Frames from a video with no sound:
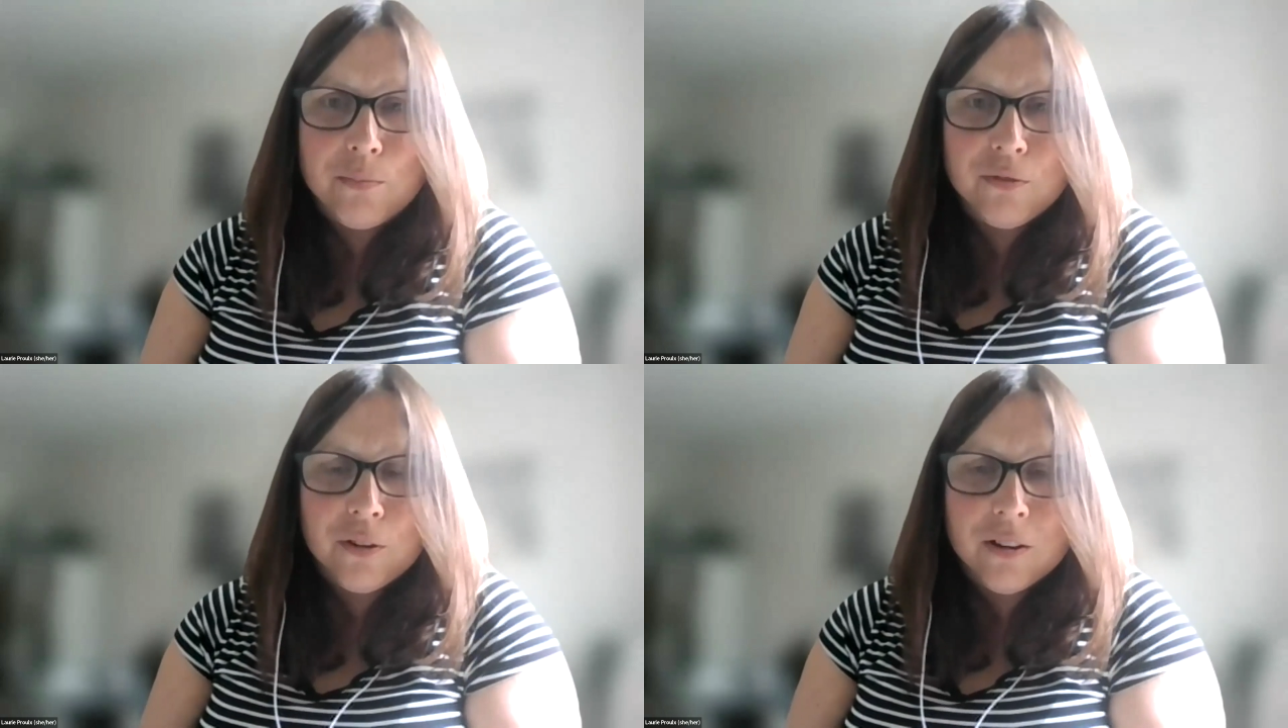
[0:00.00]

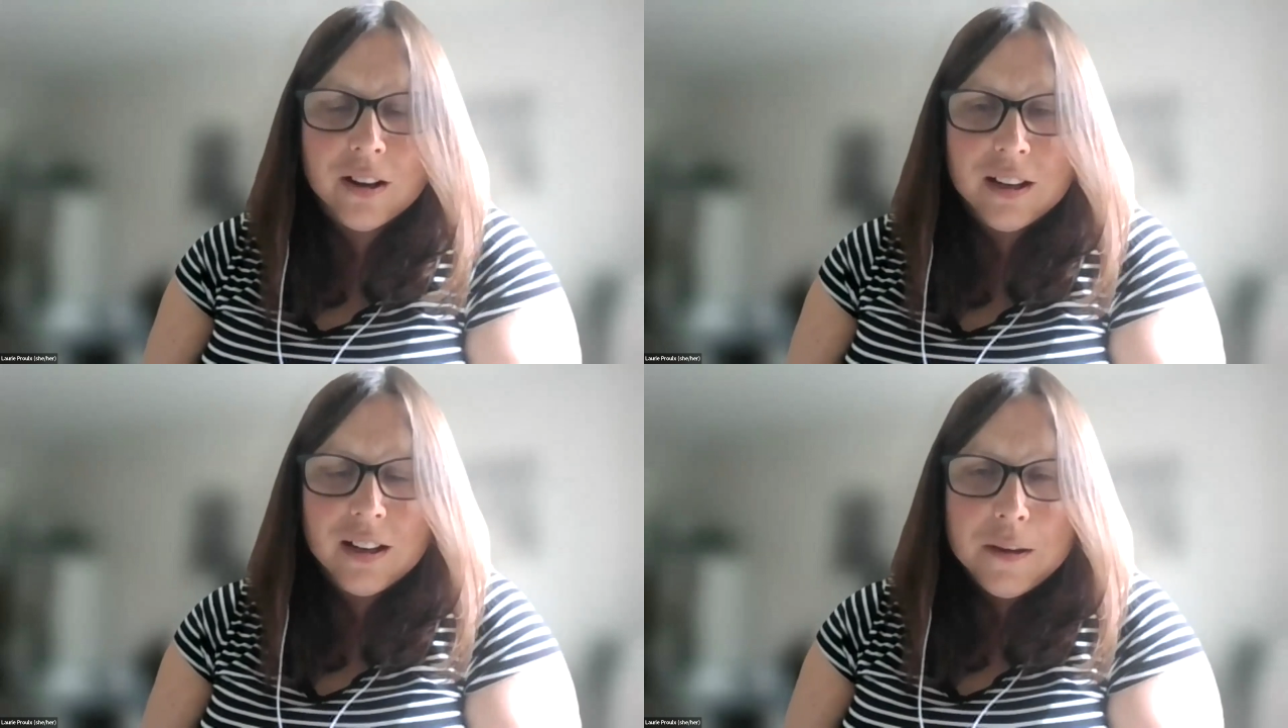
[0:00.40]
for
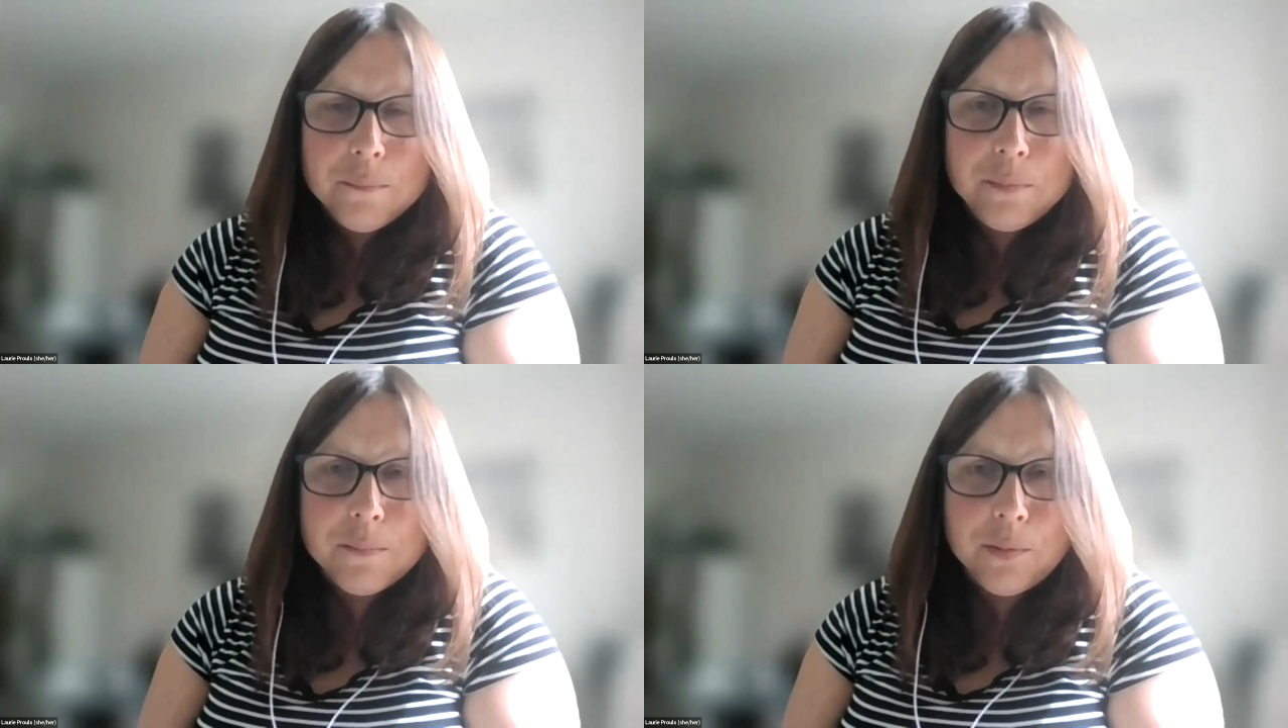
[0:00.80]

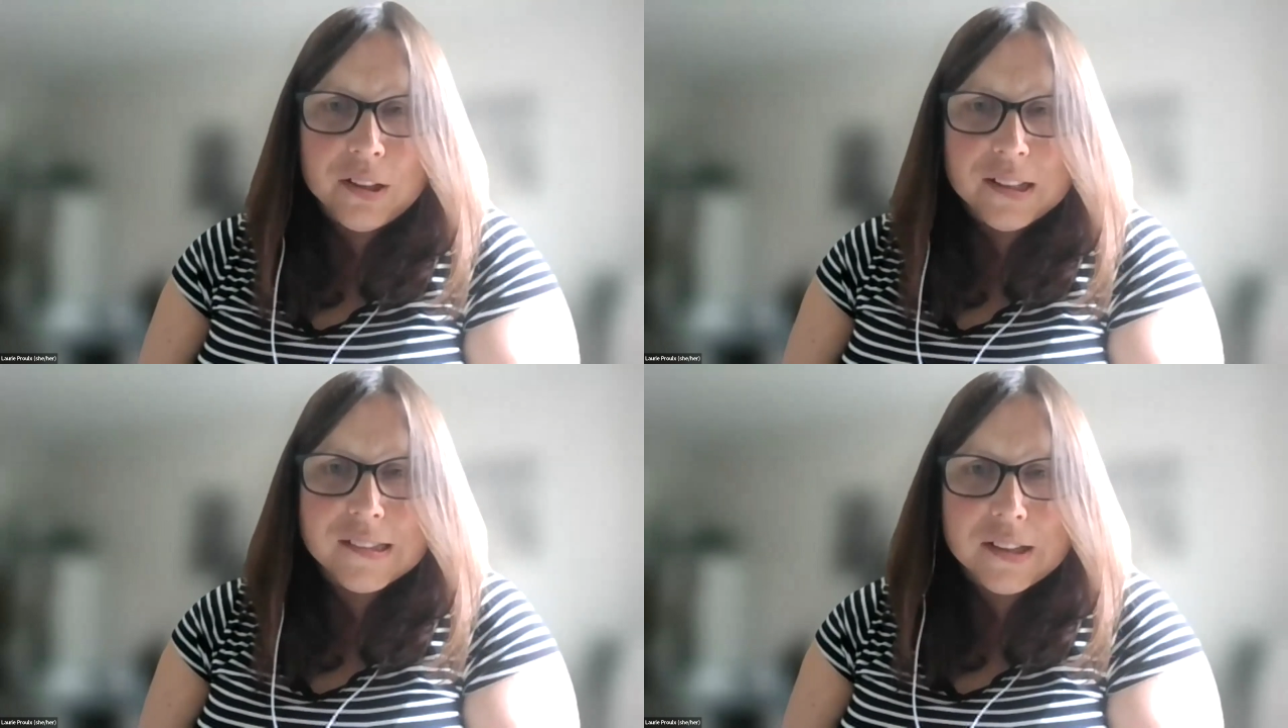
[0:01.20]
people
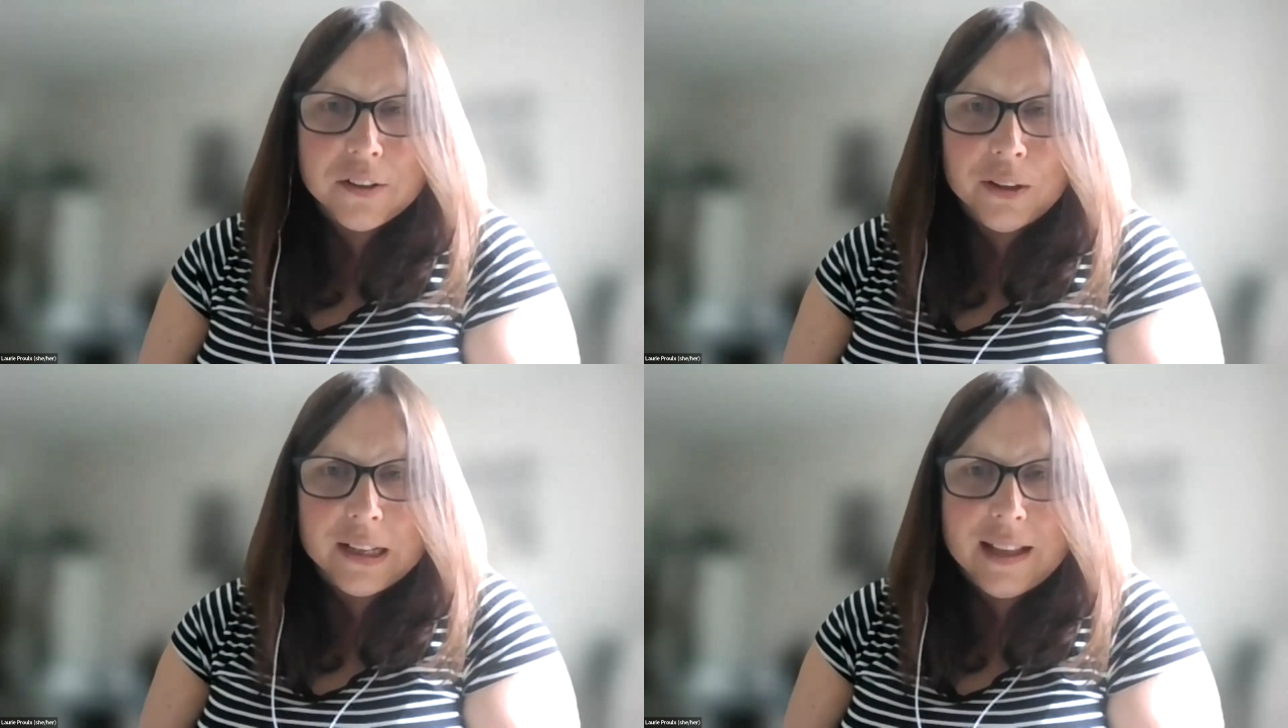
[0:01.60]

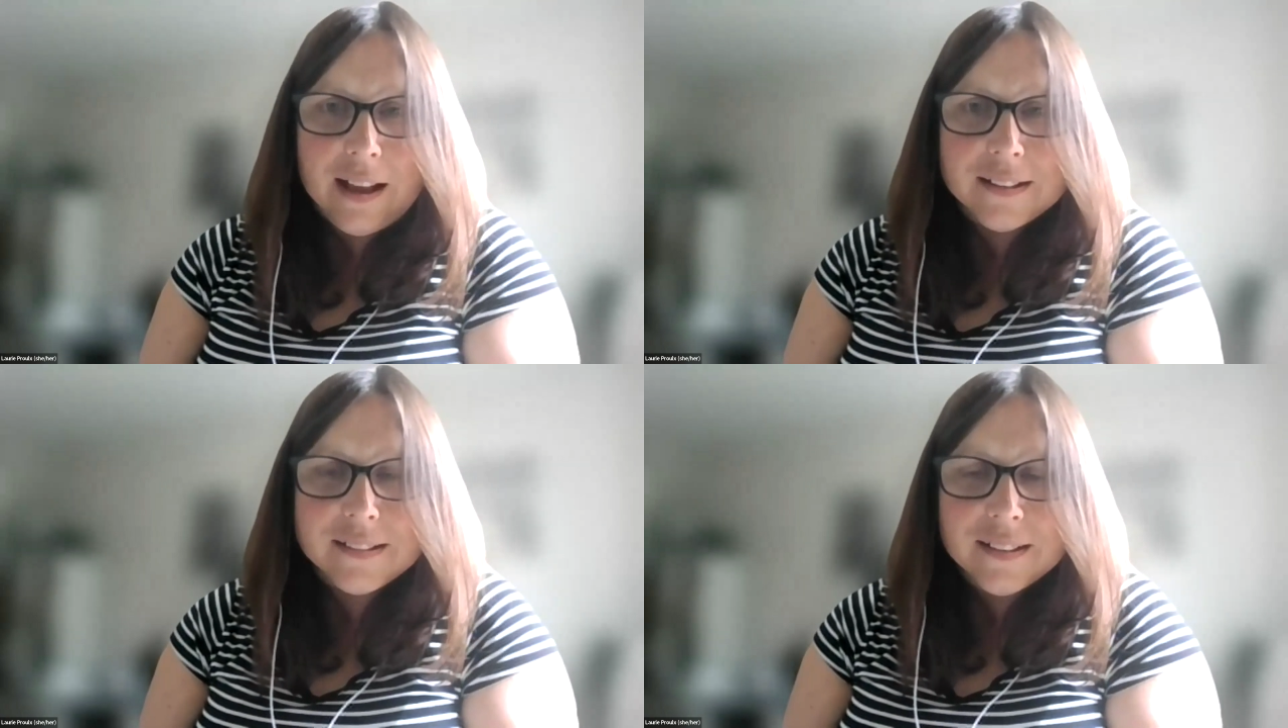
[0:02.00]
considering
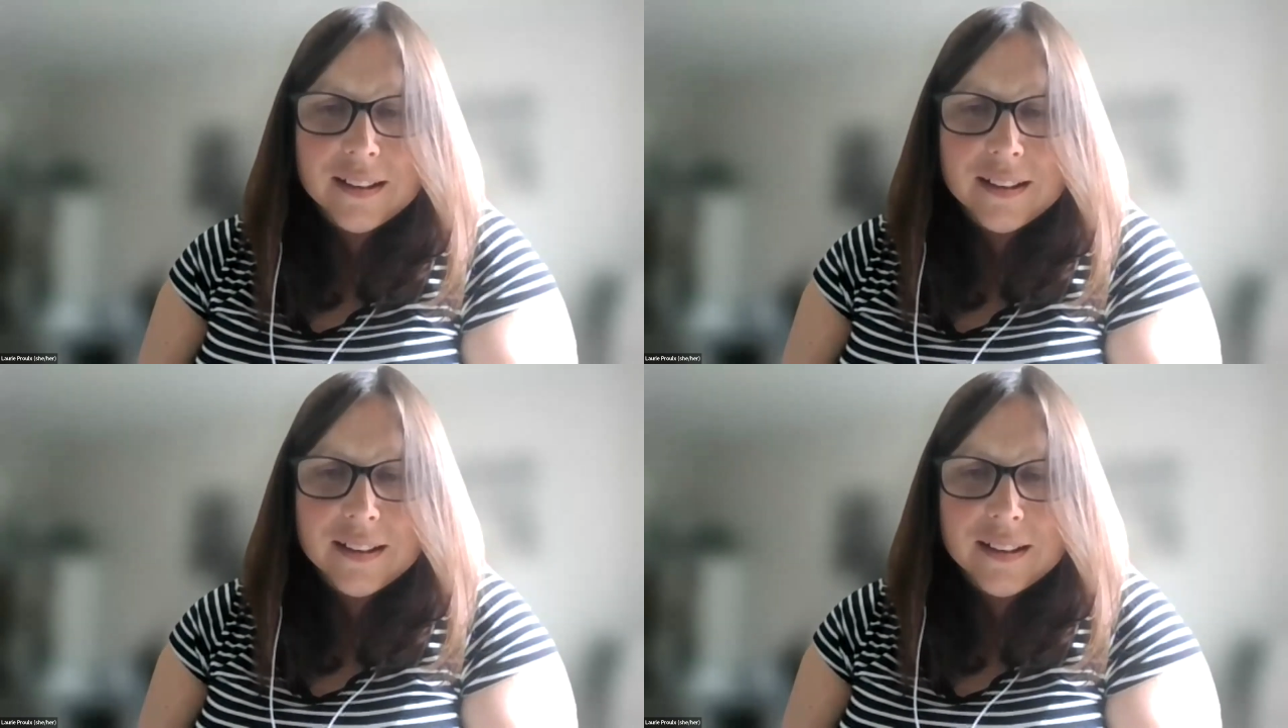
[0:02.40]
that,